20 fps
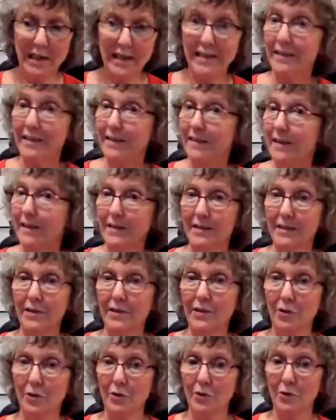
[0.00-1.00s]
It
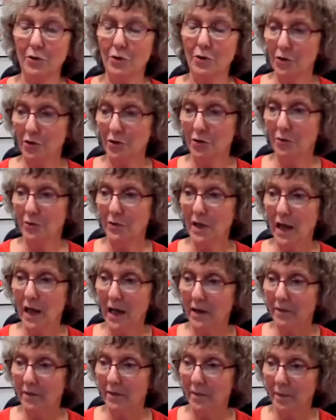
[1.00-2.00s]
doesn't hurt to do
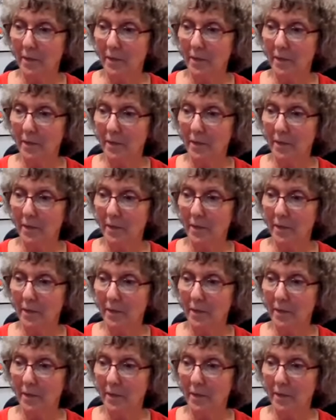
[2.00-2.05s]
that.